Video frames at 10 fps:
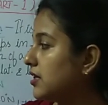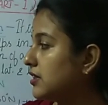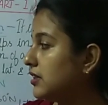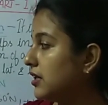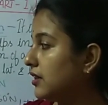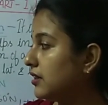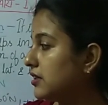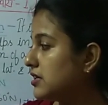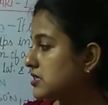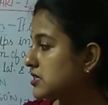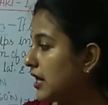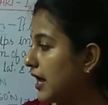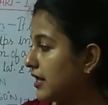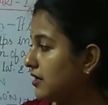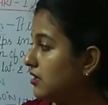then this
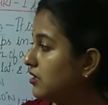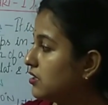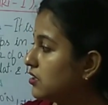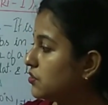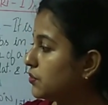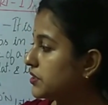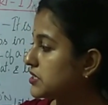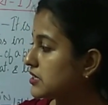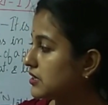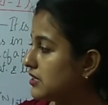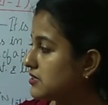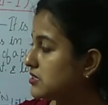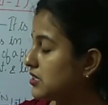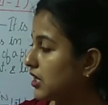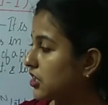line towards this
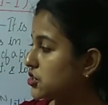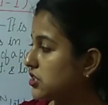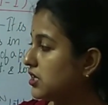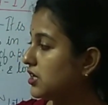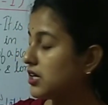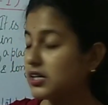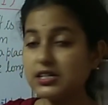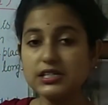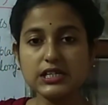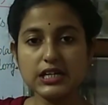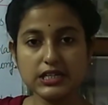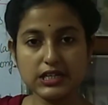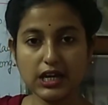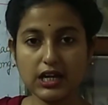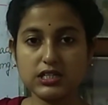direction, it is
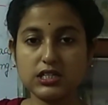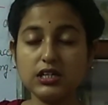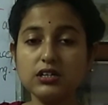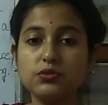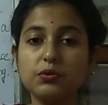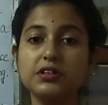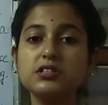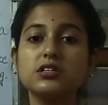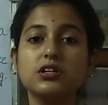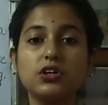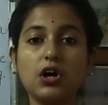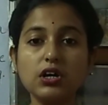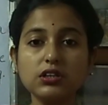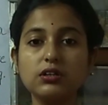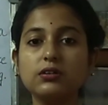indicating towards
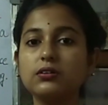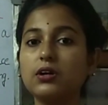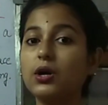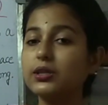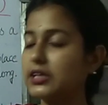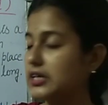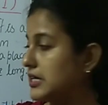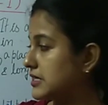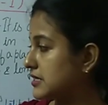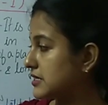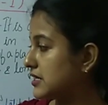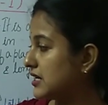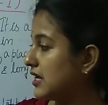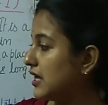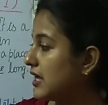north, northeast.
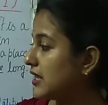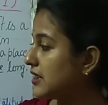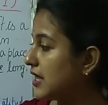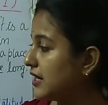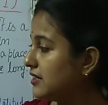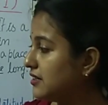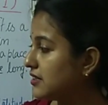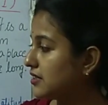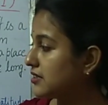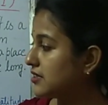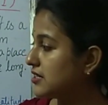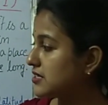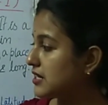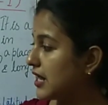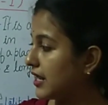Then
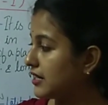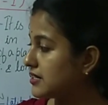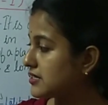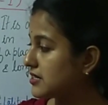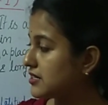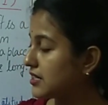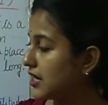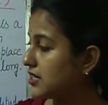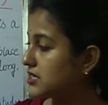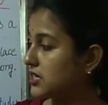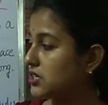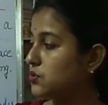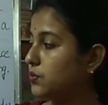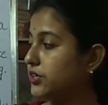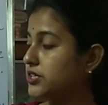this line is indicating
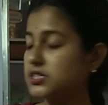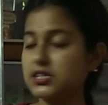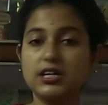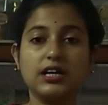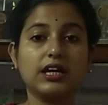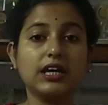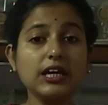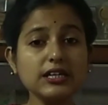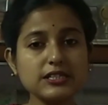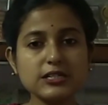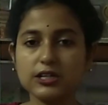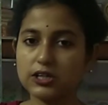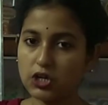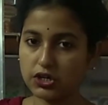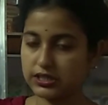towards east,
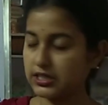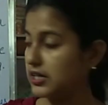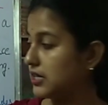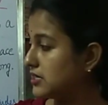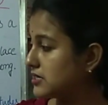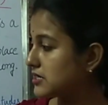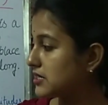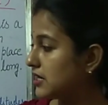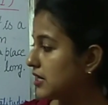northeast.